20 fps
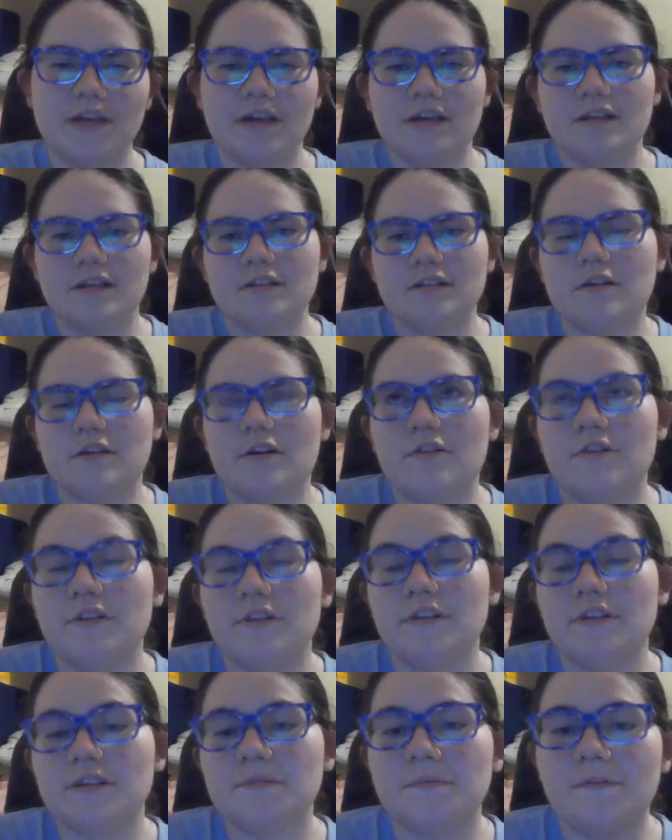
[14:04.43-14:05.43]
So in
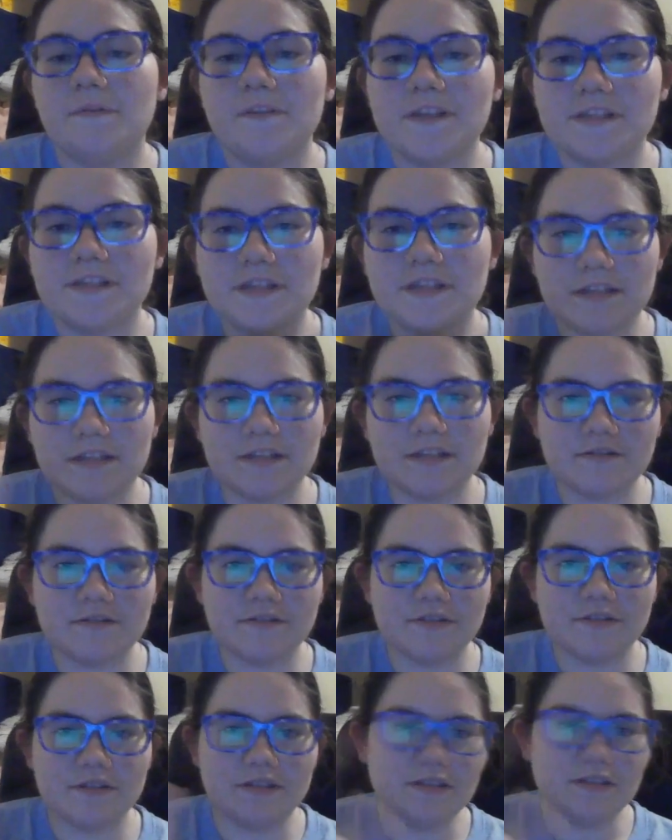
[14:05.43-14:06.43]
this movie,
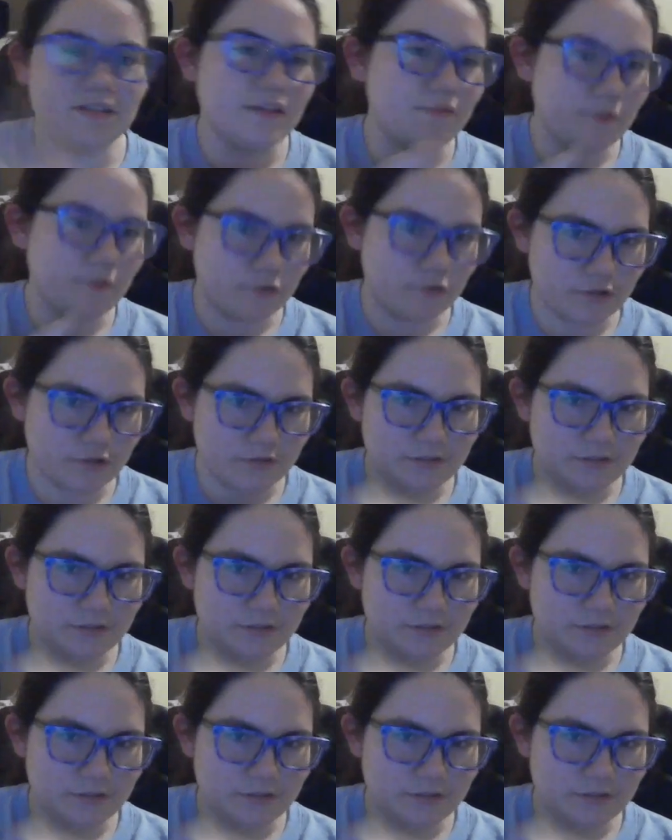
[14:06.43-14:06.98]
Sentinels, it's in the future,